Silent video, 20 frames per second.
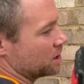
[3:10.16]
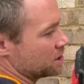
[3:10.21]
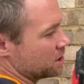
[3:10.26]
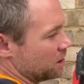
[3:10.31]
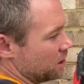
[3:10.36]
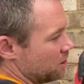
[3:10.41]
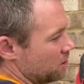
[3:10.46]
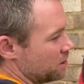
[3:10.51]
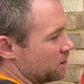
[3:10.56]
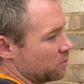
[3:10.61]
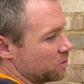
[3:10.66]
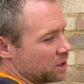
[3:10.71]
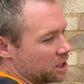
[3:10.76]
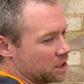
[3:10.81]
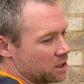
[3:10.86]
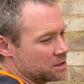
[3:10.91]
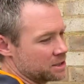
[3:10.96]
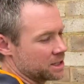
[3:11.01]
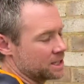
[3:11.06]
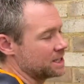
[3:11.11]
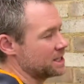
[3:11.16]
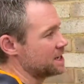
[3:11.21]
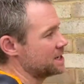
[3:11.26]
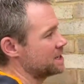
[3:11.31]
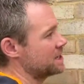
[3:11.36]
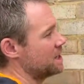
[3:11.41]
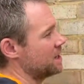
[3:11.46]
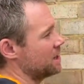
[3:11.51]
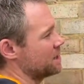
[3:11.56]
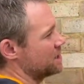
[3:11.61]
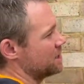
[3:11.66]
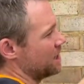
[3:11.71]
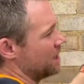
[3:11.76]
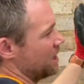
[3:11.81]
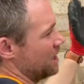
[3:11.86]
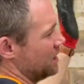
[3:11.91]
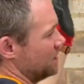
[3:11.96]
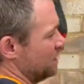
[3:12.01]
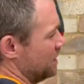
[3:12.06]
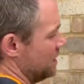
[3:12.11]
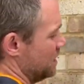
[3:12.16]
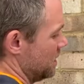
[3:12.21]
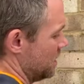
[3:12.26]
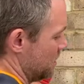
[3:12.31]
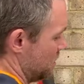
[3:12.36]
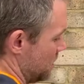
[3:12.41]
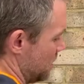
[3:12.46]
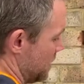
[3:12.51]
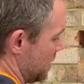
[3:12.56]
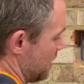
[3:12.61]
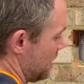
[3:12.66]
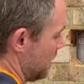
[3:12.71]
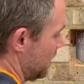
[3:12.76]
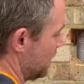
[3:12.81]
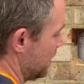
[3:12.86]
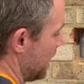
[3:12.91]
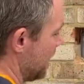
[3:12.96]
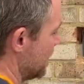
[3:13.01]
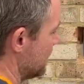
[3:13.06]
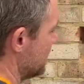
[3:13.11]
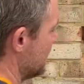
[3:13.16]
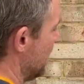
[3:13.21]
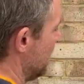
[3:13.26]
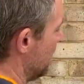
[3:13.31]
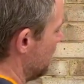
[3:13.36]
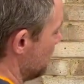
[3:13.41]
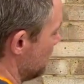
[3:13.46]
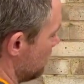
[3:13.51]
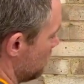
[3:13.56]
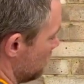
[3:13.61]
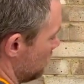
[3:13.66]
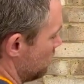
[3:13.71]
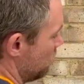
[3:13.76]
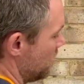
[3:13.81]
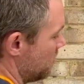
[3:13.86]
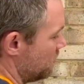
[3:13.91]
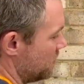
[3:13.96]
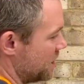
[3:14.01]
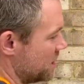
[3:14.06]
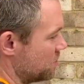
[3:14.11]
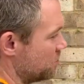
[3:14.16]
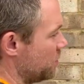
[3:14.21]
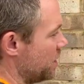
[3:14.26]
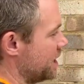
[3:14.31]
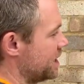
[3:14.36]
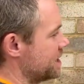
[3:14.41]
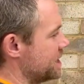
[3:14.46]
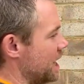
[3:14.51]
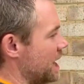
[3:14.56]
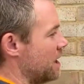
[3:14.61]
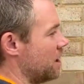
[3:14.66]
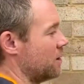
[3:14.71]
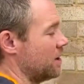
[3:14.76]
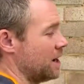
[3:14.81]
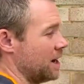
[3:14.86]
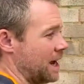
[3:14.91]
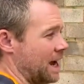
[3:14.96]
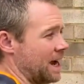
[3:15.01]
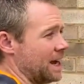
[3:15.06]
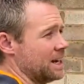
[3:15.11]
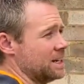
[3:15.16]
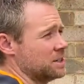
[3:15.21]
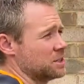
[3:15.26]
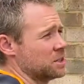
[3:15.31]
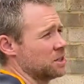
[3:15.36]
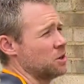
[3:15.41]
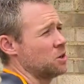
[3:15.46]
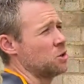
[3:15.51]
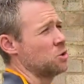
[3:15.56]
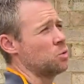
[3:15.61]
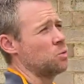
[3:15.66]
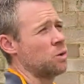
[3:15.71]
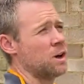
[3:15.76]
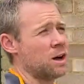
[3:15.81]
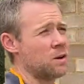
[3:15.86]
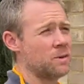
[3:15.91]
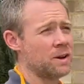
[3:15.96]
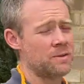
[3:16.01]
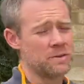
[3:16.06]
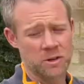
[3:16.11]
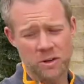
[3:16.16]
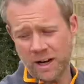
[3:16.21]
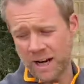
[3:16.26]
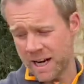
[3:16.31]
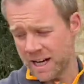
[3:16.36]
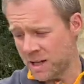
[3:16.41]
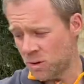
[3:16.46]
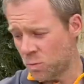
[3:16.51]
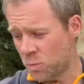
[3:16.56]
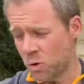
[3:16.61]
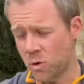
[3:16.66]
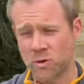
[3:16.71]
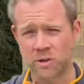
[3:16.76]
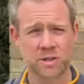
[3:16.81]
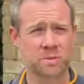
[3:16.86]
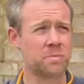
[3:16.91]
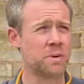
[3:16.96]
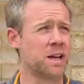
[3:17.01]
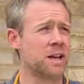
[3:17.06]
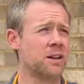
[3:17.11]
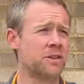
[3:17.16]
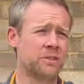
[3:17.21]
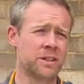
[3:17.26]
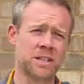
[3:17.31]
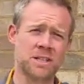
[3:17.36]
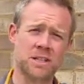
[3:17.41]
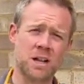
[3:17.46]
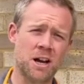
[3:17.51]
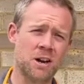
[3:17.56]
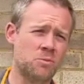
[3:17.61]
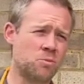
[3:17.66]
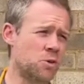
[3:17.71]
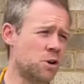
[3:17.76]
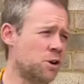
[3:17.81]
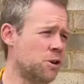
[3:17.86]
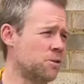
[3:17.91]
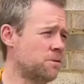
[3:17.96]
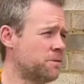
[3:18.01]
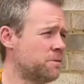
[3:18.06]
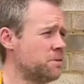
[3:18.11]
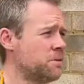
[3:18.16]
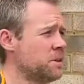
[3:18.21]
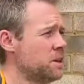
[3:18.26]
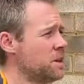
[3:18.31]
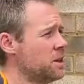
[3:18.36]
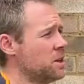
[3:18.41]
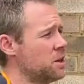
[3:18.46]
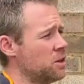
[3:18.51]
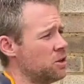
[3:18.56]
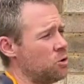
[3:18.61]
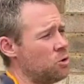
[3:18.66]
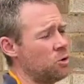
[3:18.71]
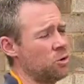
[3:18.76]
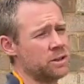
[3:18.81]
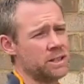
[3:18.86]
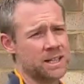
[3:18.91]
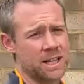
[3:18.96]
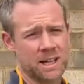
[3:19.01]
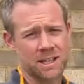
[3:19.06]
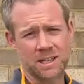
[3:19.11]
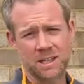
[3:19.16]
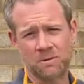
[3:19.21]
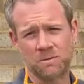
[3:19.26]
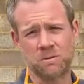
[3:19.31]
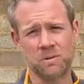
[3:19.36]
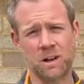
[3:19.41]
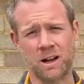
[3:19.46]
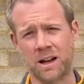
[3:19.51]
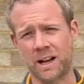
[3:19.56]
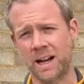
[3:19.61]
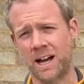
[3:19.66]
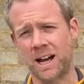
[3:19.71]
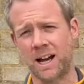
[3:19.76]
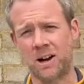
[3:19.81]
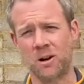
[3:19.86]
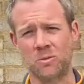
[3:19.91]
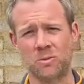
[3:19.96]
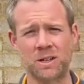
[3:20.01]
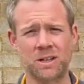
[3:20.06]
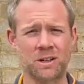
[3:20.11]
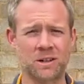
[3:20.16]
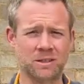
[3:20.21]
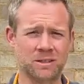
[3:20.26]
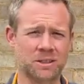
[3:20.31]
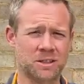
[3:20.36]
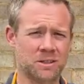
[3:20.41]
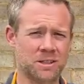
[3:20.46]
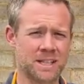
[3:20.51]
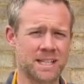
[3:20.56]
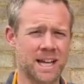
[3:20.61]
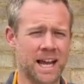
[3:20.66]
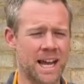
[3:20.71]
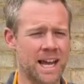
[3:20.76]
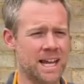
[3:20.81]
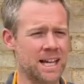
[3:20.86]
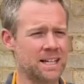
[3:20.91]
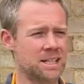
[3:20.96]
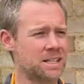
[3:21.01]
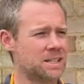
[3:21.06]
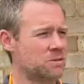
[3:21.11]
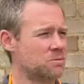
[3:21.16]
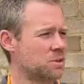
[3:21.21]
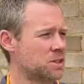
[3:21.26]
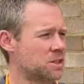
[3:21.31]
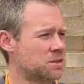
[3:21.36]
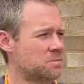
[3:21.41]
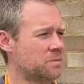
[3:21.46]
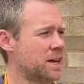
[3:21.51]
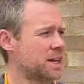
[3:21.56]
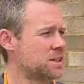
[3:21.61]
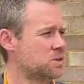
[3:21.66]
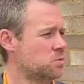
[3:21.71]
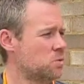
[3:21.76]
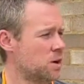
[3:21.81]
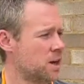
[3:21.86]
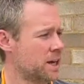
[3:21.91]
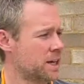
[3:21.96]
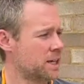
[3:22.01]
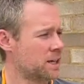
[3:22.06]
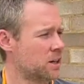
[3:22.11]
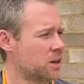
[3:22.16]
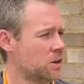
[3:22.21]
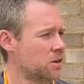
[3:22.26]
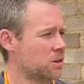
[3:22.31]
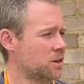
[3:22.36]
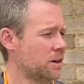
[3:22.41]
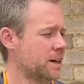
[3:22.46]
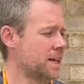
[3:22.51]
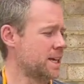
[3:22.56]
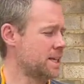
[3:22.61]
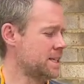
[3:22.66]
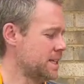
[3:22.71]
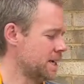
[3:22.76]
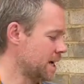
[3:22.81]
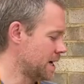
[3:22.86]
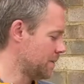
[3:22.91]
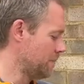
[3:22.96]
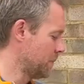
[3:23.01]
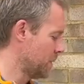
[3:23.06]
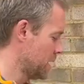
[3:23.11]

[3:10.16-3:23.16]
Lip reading: to, and we can use the disc cutter, cut that down, whip these bricks out, and while we haven't got any walls built, there's no roof, all the dust can fly out, we're not contained, which makes working a whole lot easier.